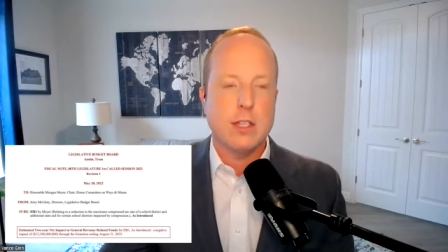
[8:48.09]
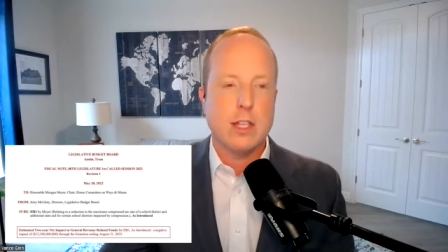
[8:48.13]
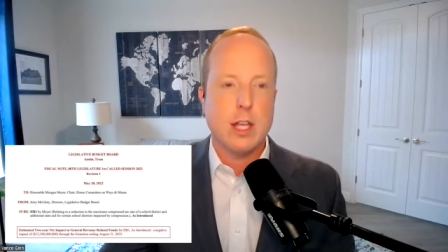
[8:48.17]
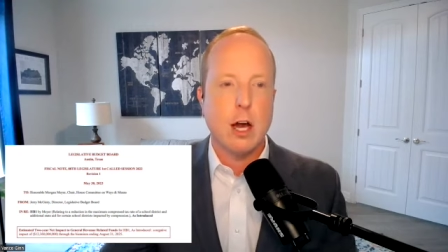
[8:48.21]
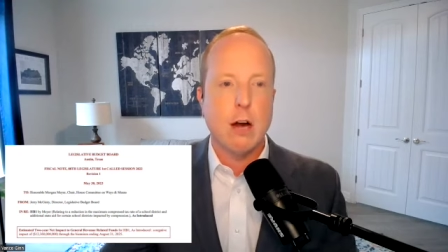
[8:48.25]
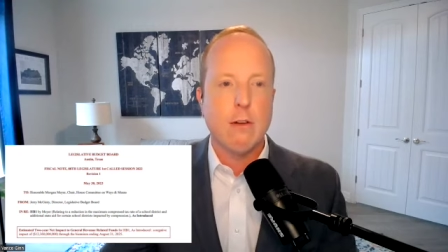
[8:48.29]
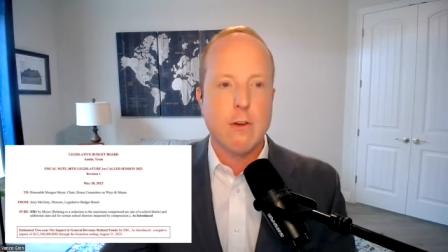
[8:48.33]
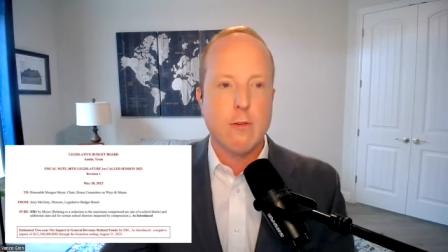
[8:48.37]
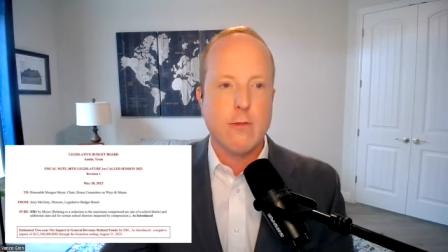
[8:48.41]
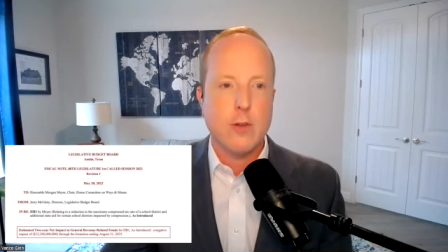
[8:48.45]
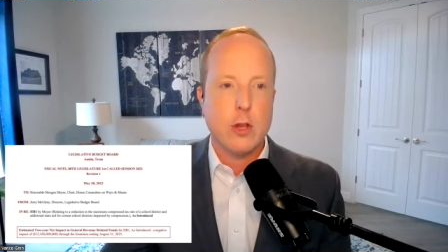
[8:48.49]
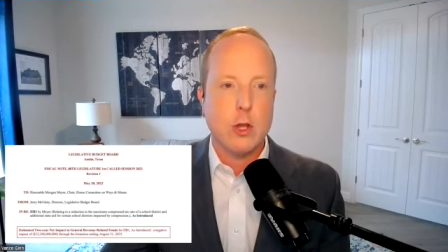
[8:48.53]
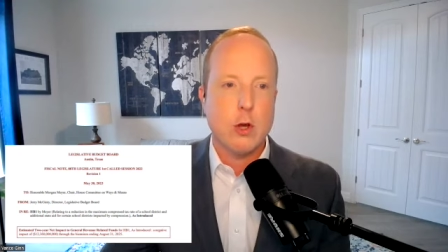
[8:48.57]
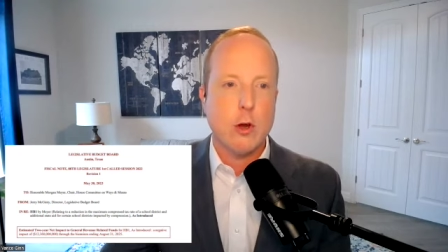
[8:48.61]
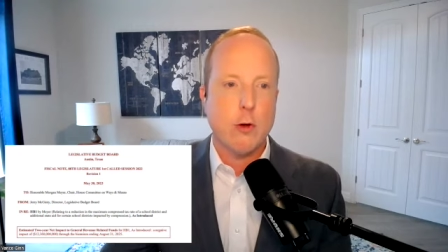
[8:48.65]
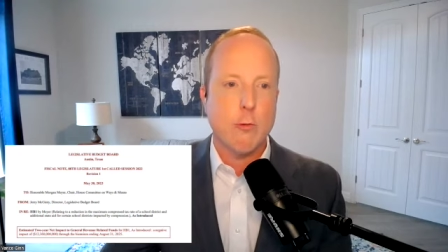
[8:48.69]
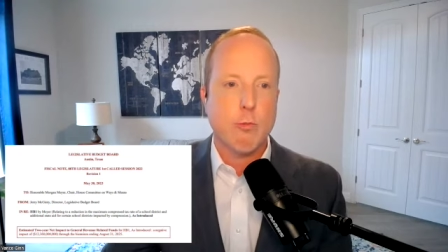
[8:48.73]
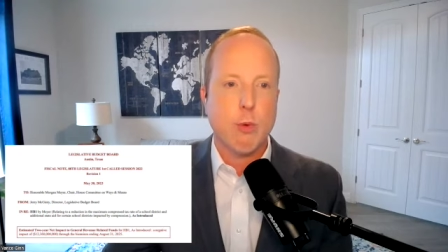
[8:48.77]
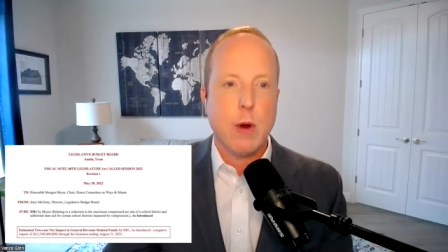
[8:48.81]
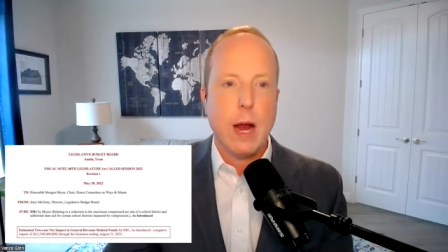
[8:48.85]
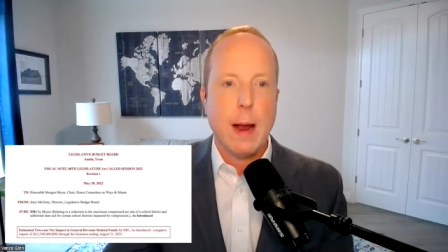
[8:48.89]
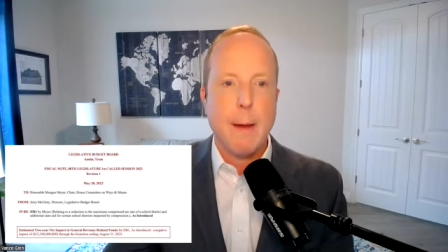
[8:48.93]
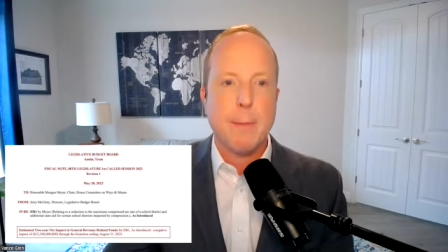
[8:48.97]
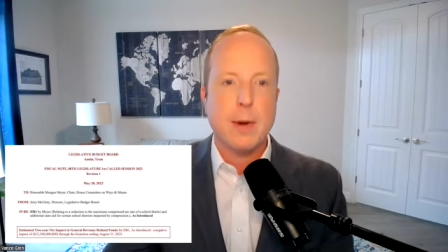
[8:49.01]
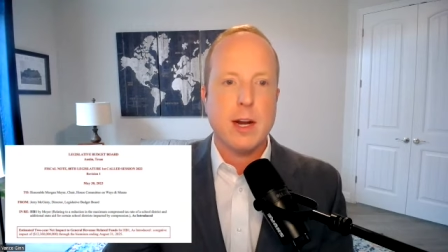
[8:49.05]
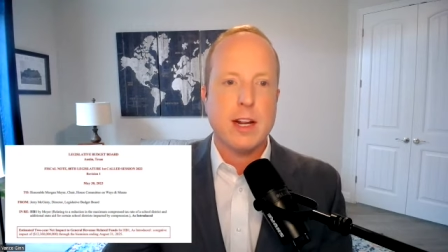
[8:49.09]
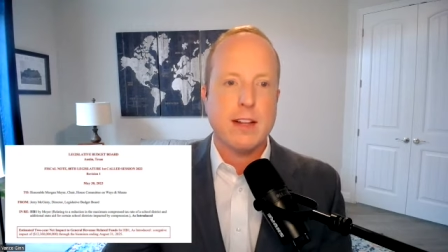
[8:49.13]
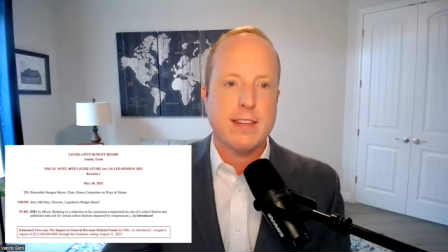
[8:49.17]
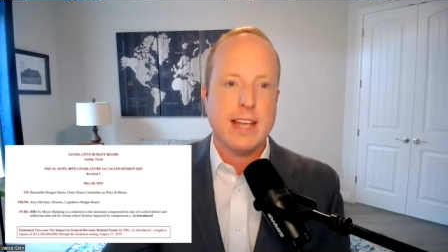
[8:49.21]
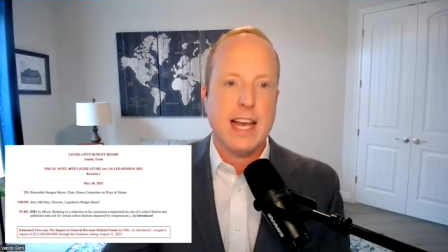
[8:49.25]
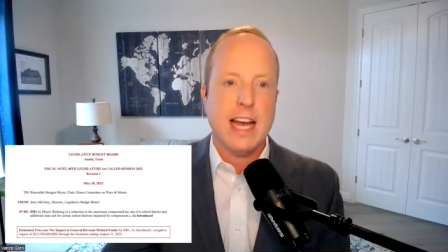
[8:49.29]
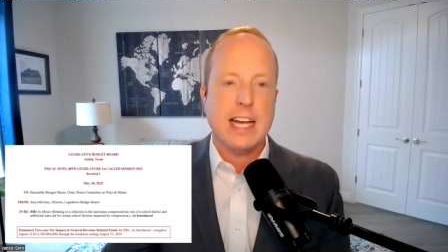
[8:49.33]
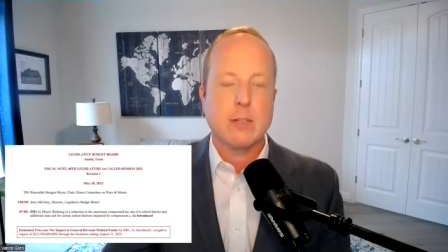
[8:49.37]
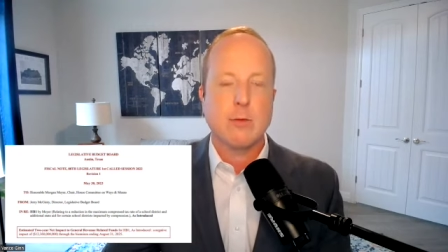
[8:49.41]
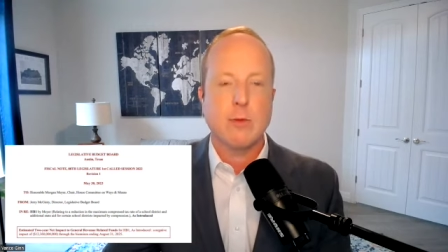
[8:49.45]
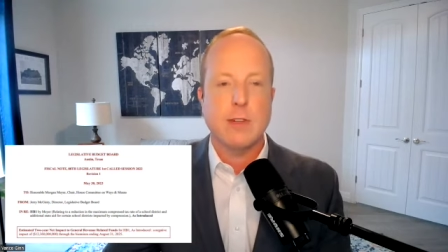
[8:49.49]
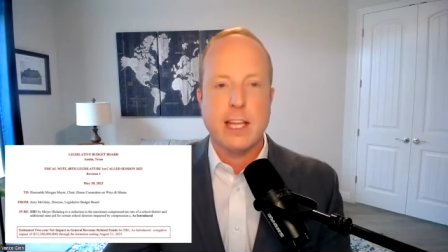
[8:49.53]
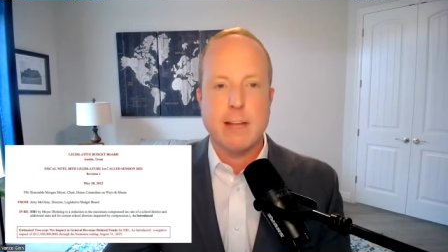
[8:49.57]
the overview of property
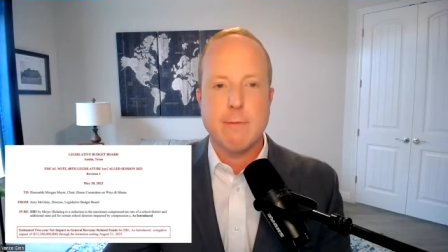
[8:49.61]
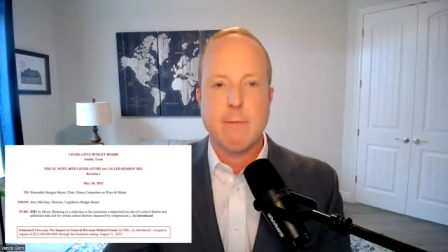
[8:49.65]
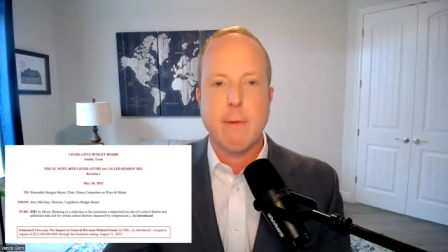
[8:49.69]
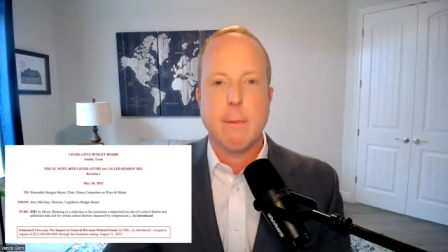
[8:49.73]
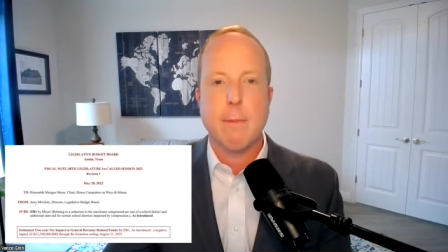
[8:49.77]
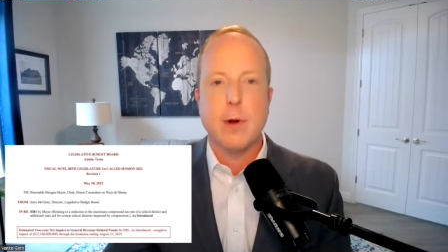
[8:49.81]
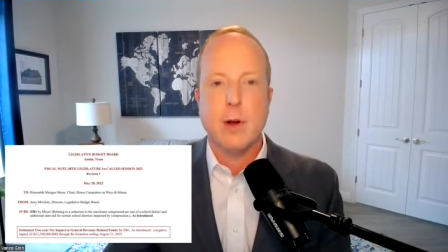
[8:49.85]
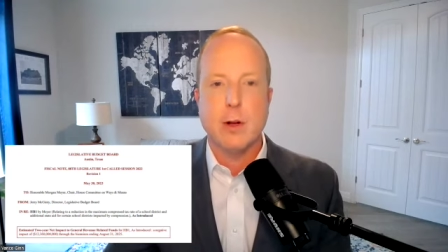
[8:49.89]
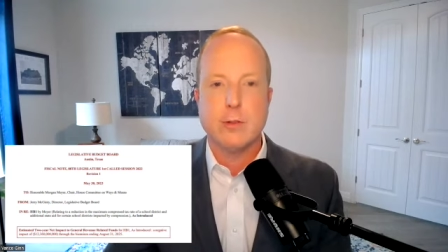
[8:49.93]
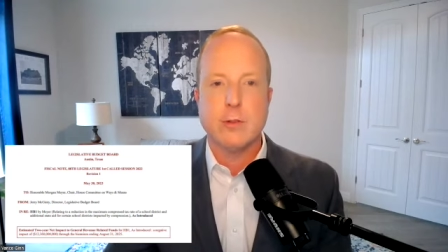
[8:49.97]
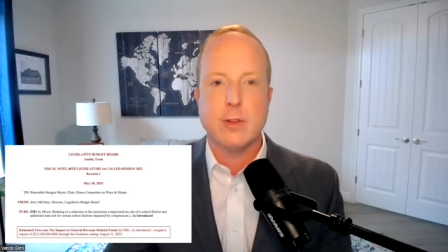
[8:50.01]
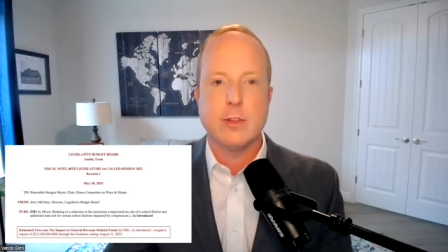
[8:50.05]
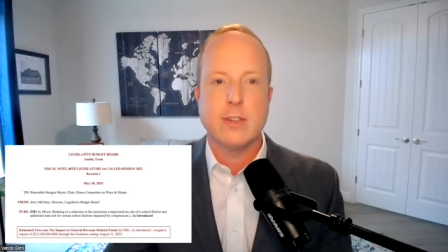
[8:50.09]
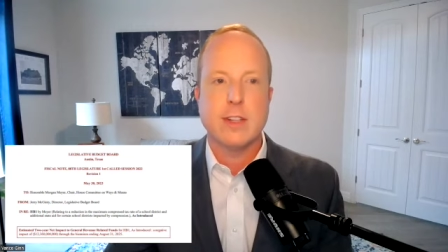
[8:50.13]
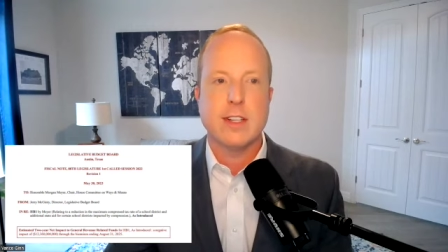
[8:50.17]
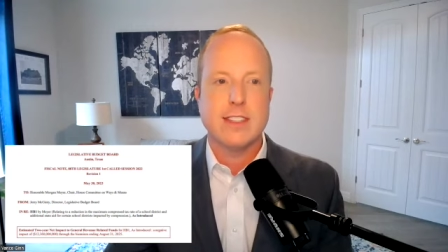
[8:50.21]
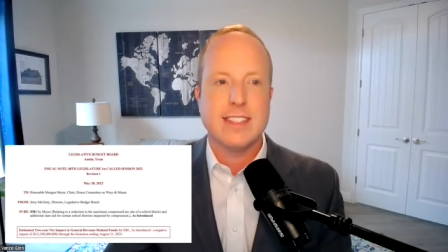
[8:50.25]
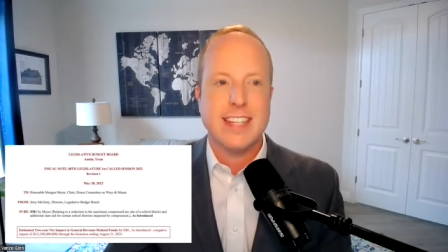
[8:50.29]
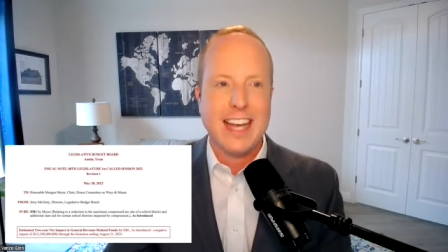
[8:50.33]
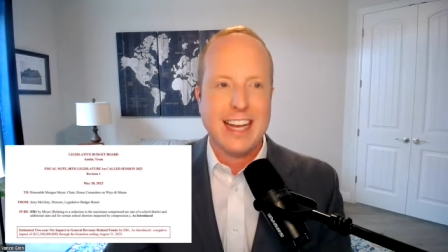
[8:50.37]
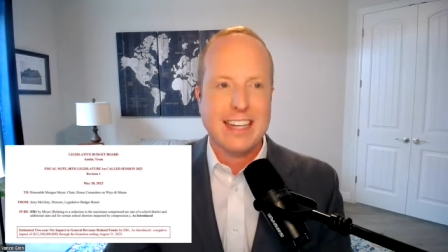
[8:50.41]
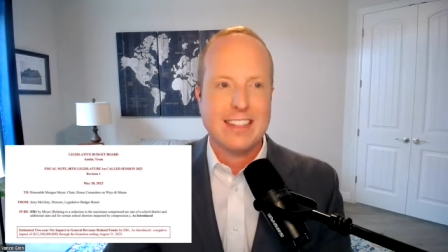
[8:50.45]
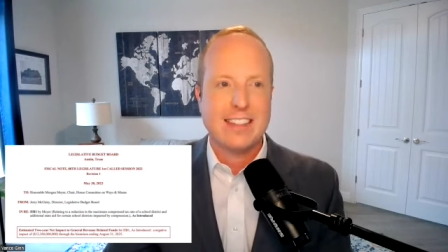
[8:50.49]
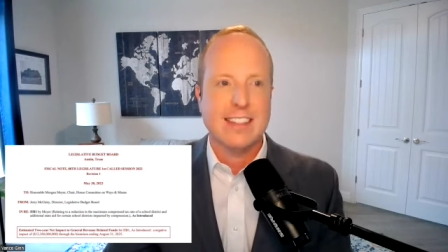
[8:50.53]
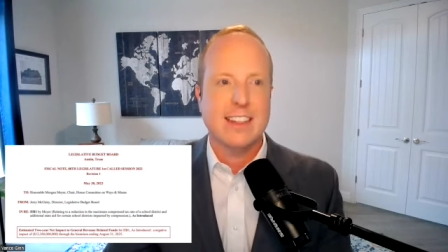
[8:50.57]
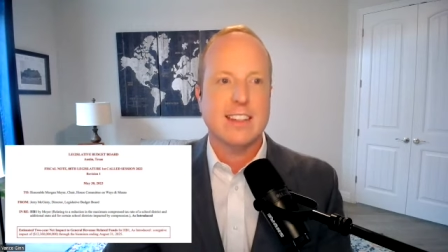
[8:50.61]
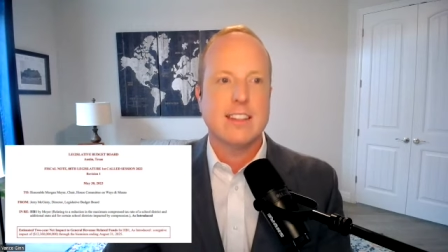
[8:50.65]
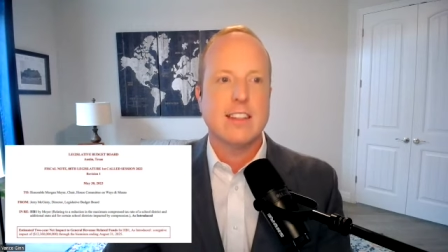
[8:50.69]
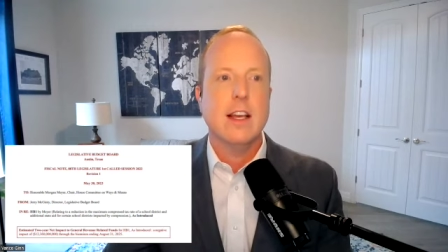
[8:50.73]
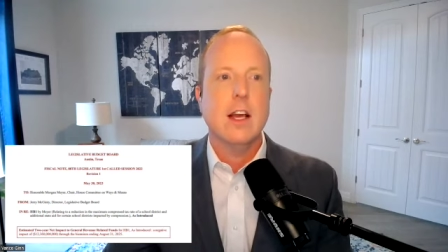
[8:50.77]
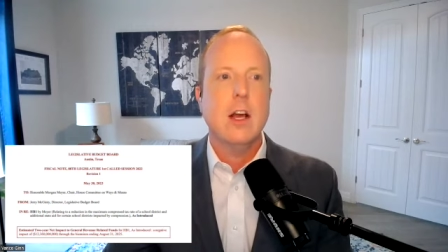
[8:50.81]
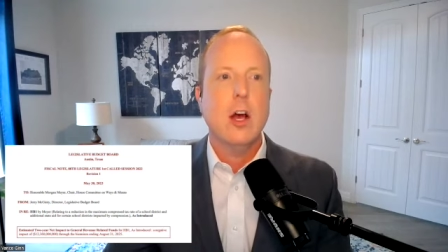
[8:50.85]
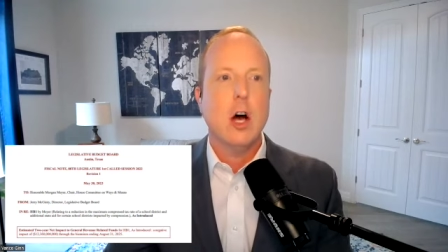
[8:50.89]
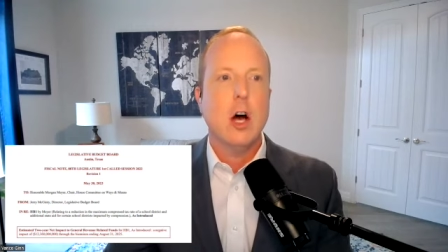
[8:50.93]
tax relief proposals in Texas